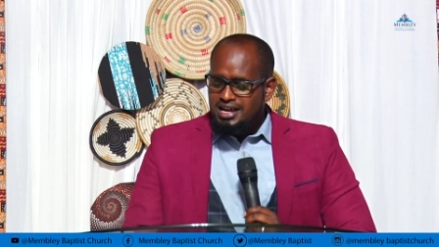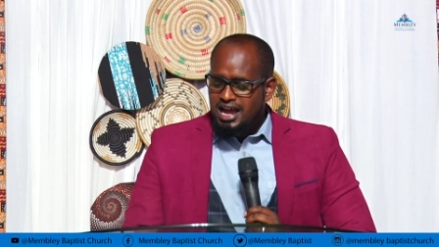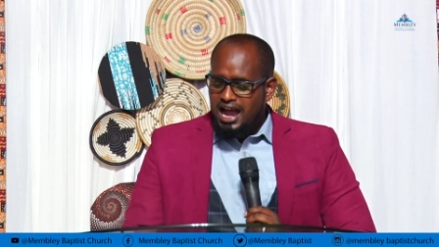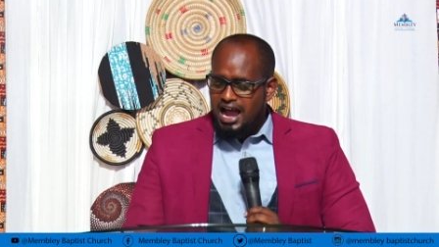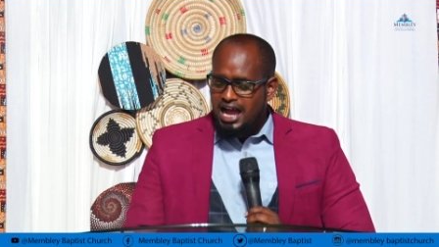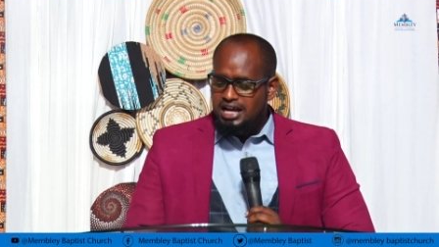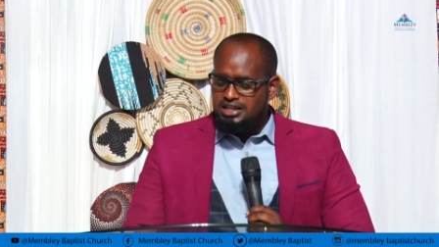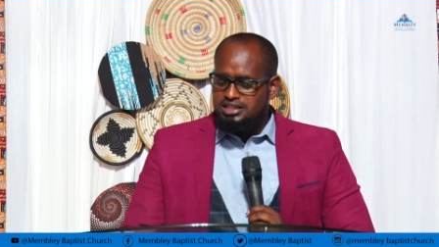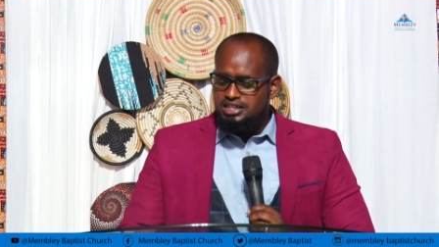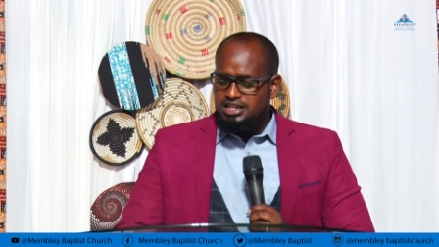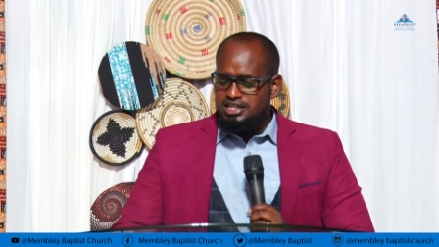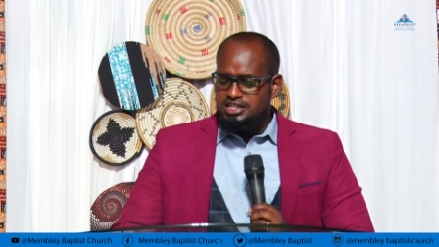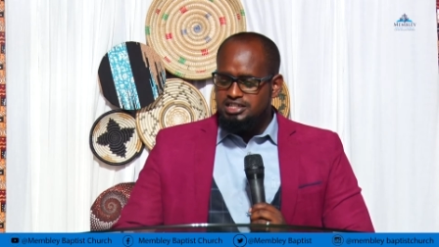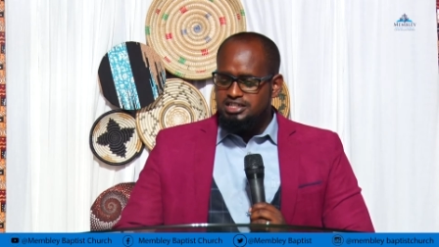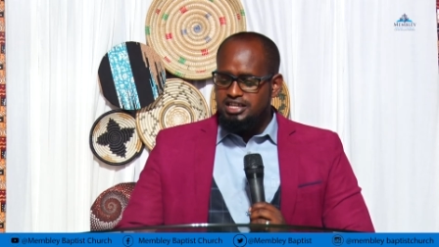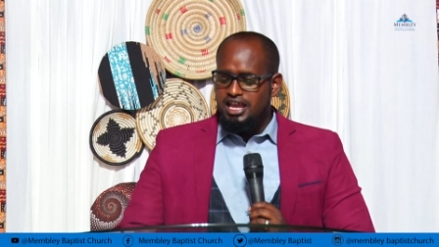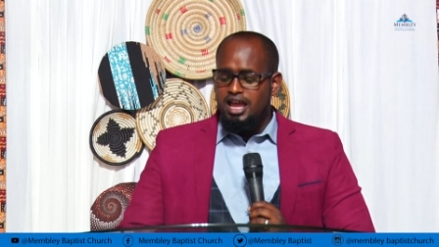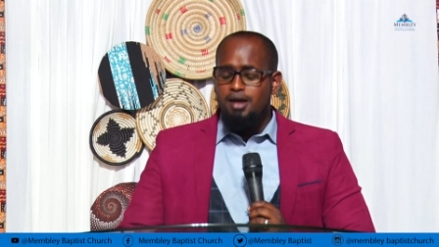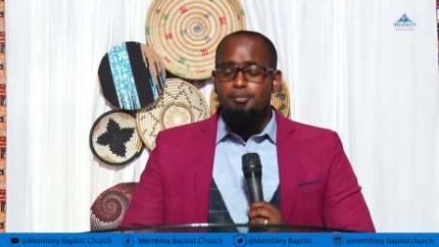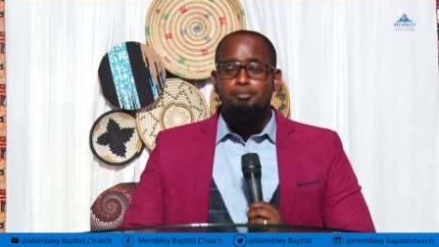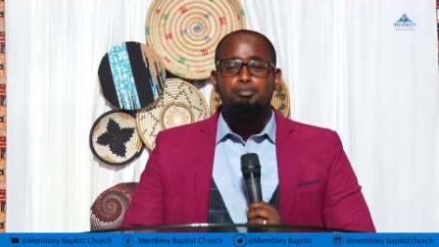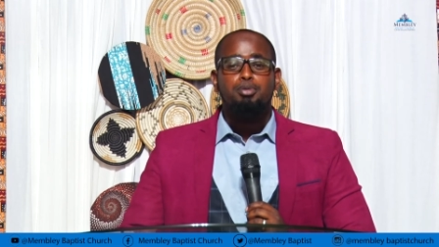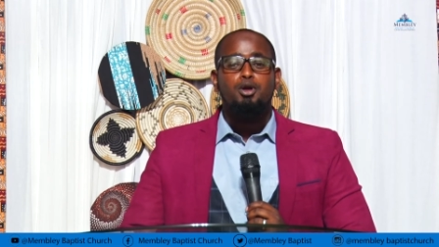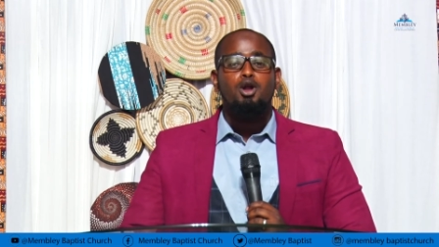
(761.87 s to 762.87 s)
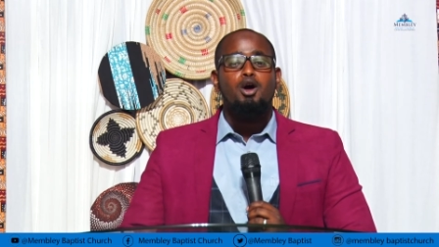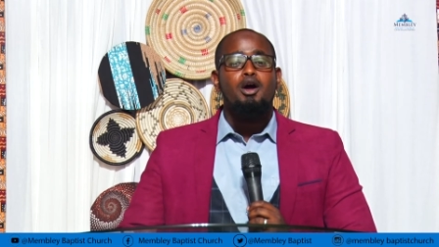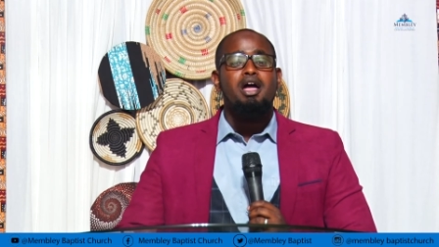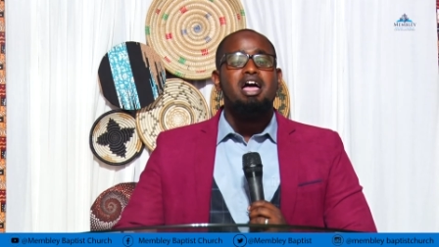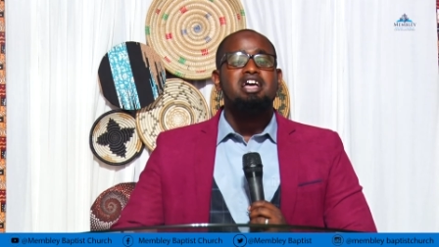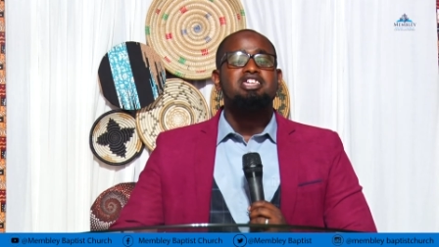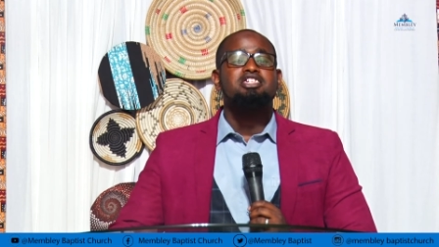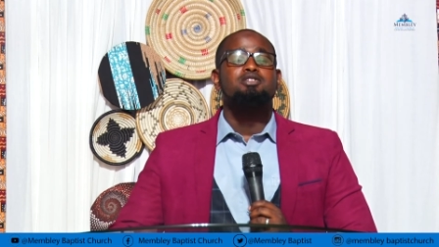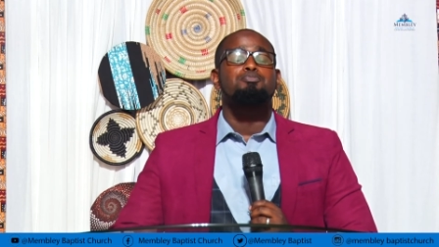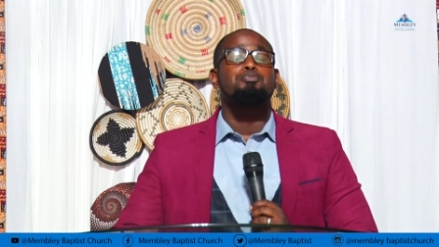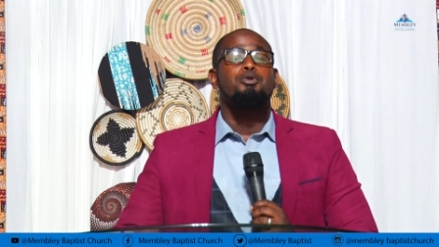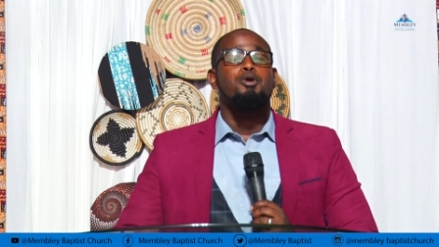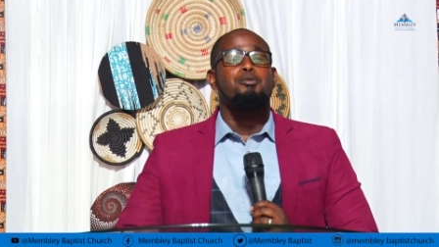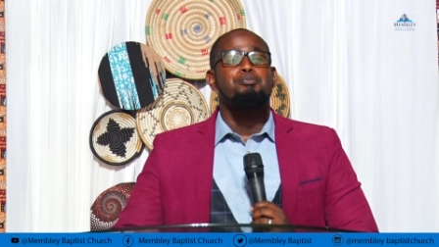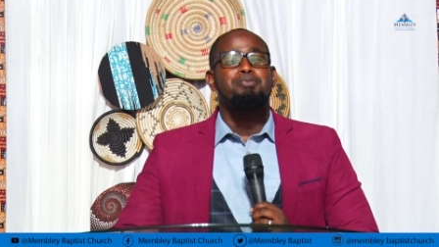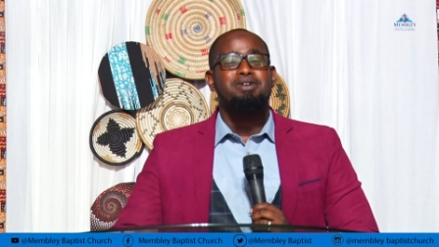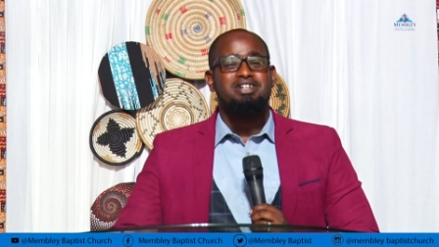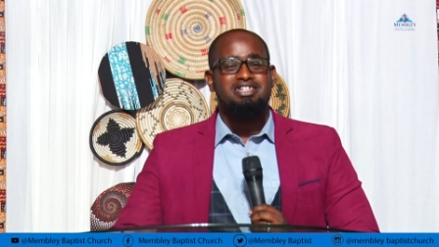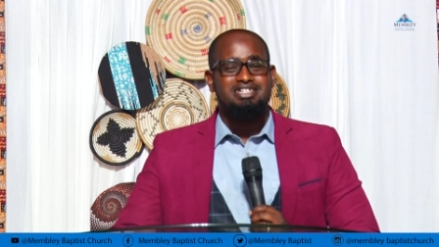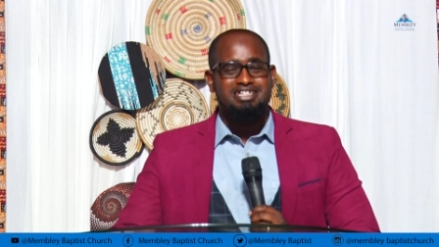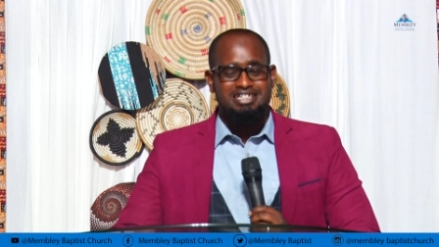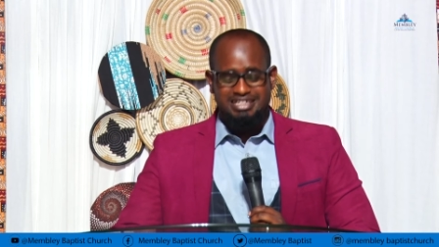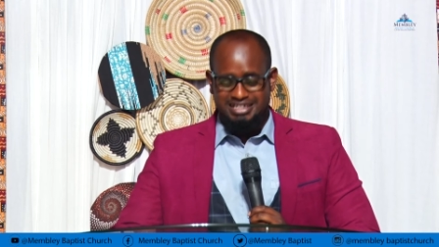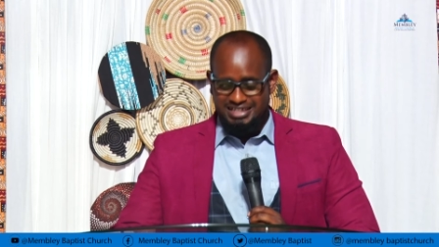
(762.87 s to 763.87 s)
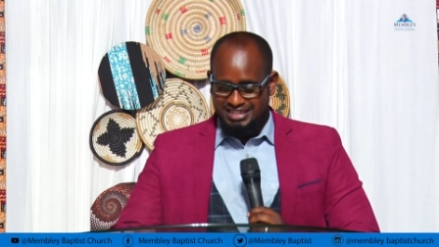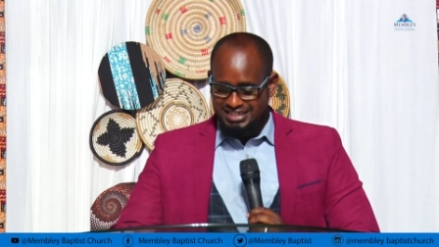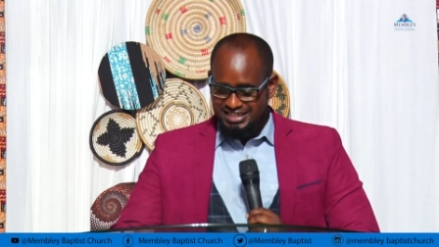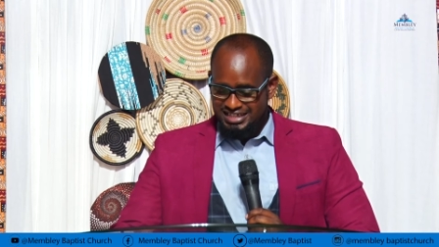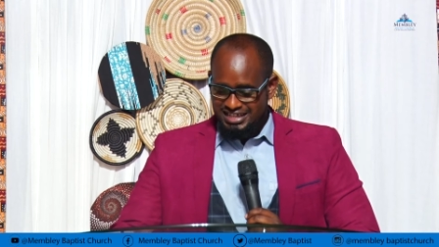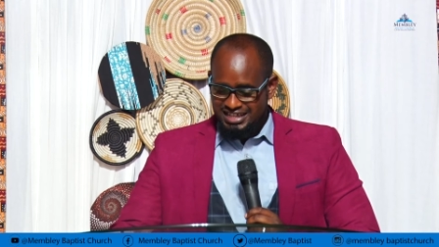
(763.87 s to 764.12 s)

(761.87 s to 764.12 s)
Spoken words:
at his employer's property.